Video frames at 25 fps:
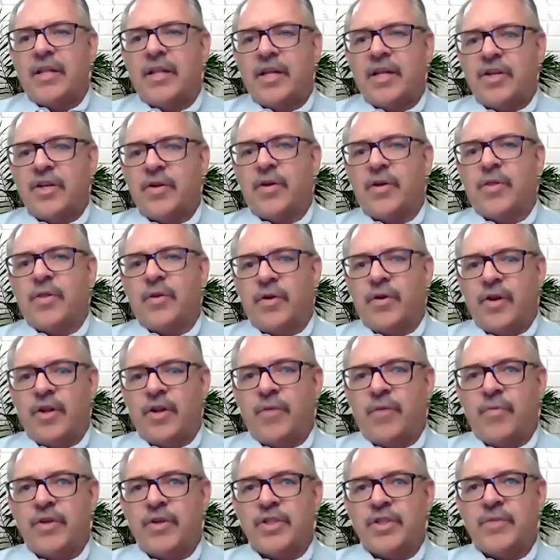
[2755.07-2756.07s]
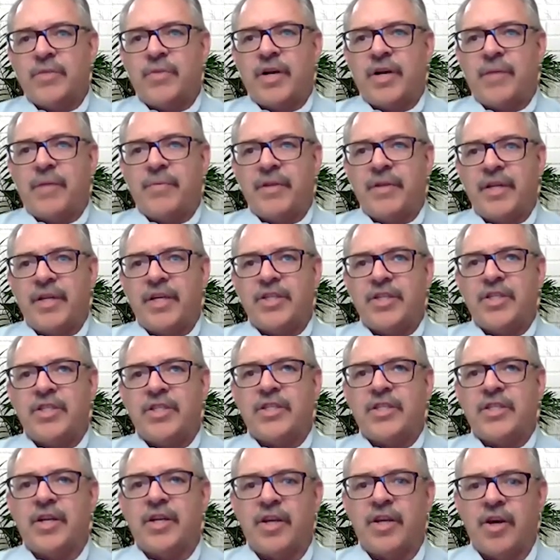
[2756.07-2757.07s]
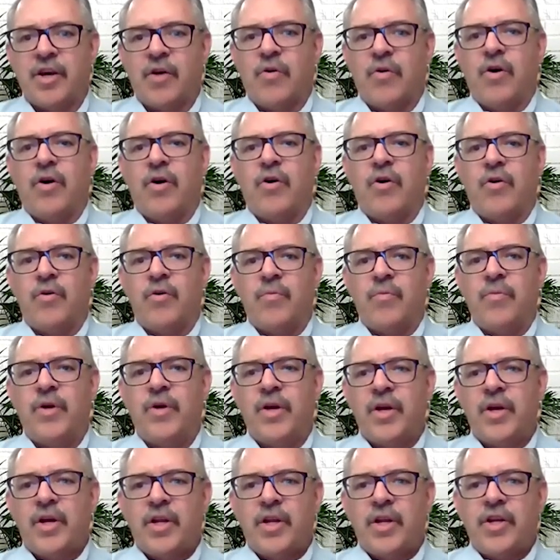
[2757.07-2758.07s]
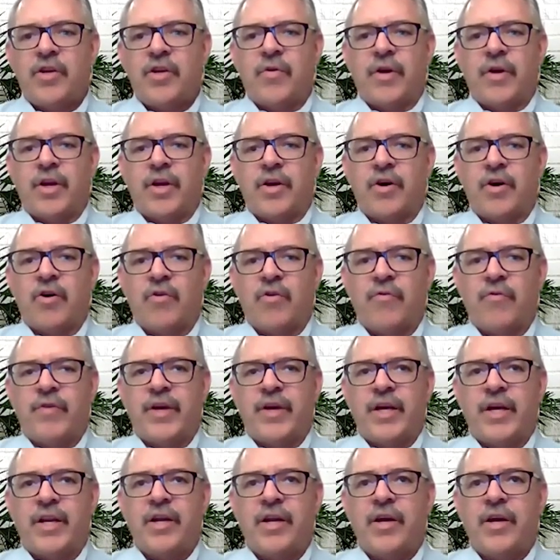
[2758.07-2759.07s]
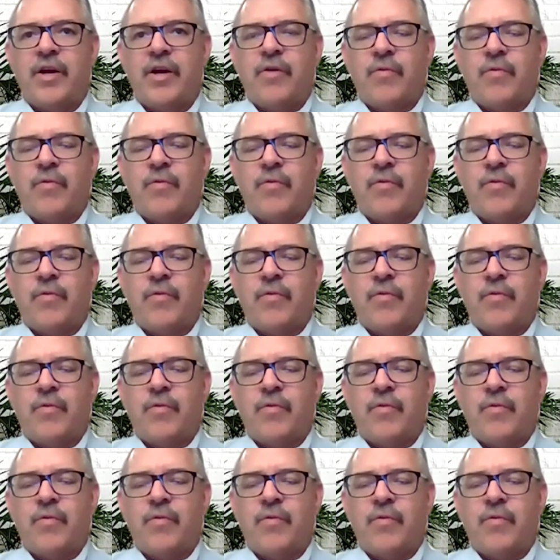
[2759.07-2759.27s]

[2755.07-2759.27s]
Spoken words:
They took a third of their prison population, said, go home during COVID.